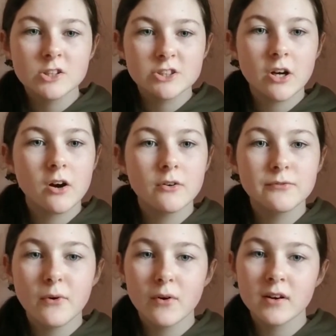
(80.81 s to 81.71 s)
So
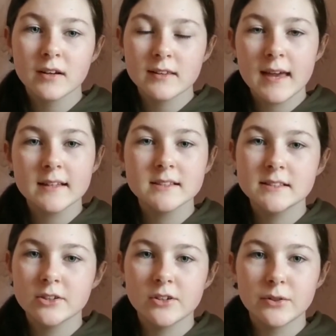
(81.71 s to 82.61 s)
for
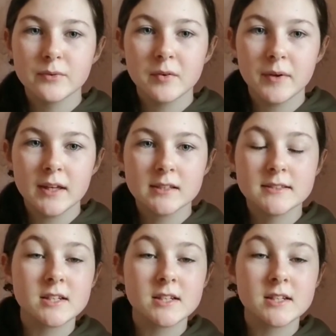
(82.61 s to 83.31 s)
kittens 0 to 3 weeks,